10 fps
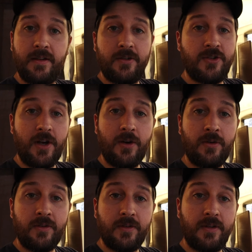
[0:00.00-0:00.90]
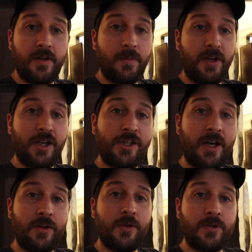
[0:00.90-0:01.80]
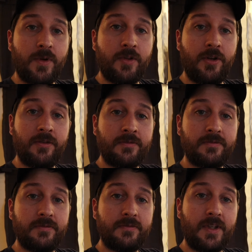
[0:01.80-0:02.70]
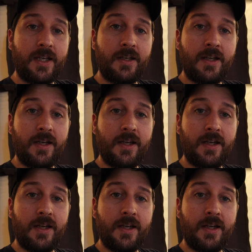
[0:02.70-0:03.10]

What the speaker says: So, I'm going to share those with you and